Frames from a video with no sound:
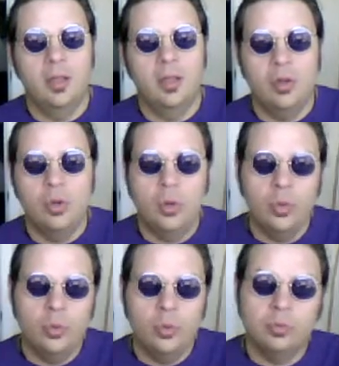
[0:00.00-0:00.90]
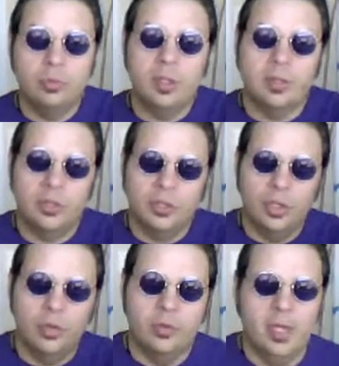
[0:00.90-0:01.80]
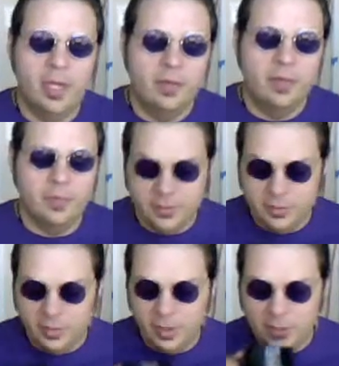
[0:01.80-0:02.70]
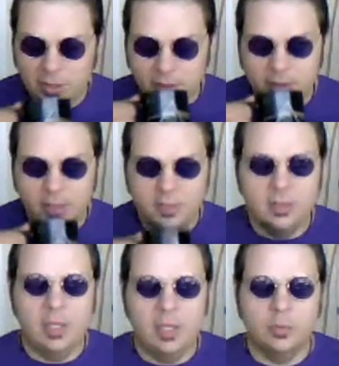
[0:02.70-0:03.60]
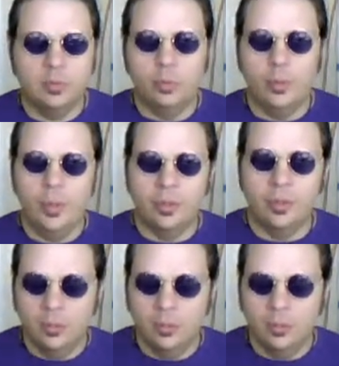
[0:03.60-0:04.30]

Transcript: who's running the show on the offense. I mean, yesterday was weird.